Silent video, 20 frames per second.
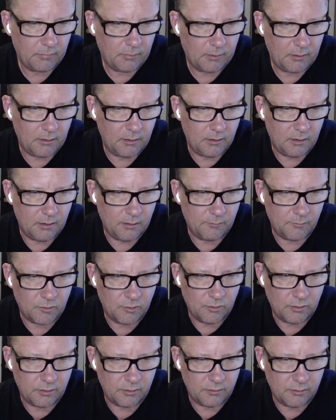And I'm
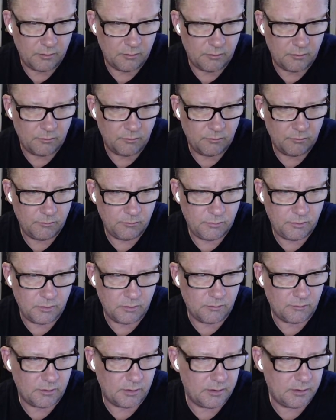going to put it
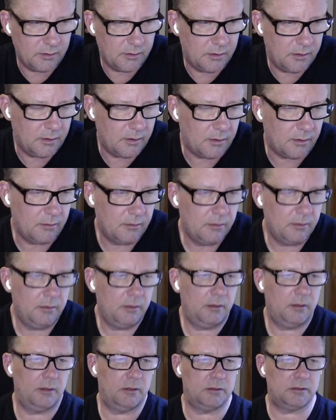right in here.
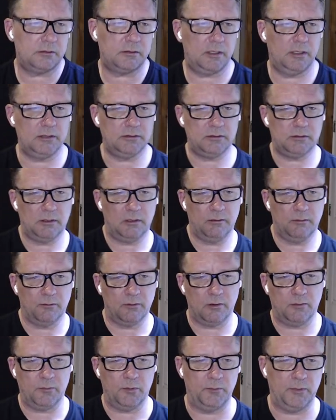In this case, we're
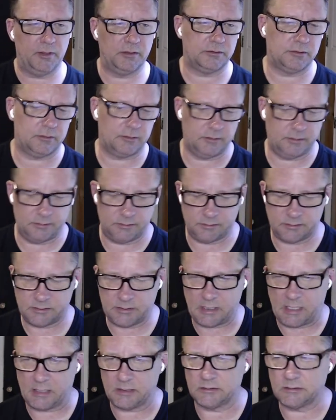going to be measuring
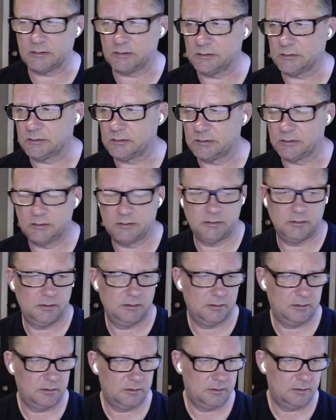statuses
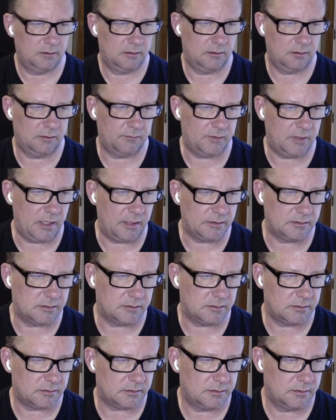of
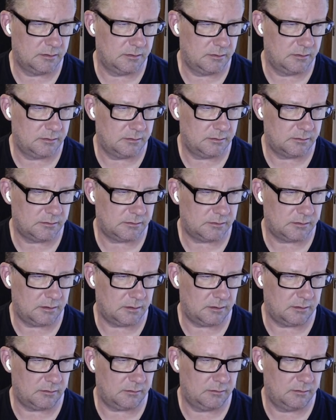cases.
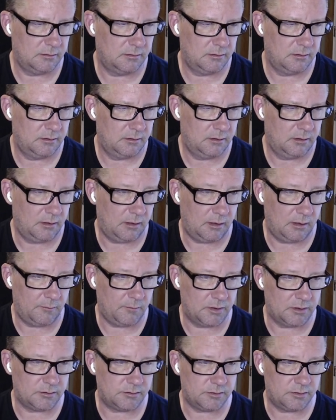So I'm
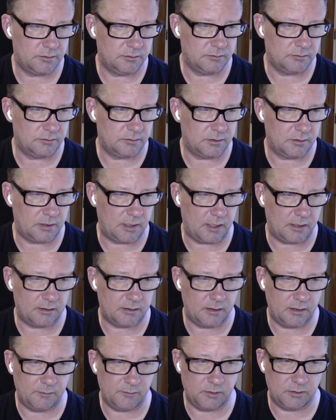going to choose the data
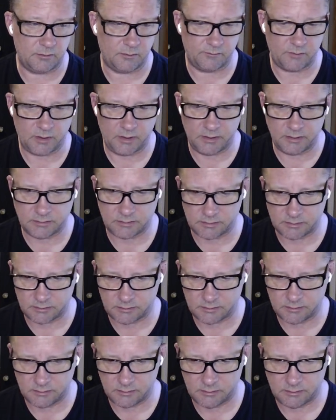table of
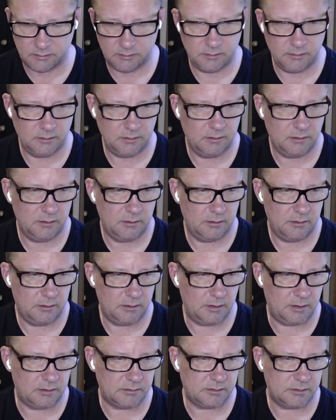cases.
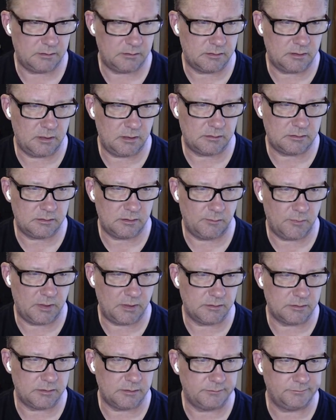Now it says
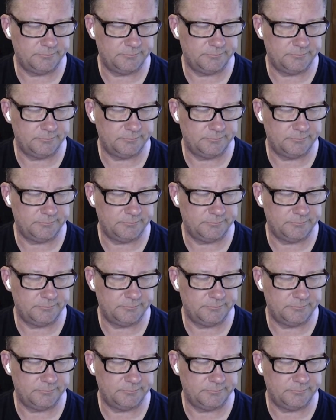customize it.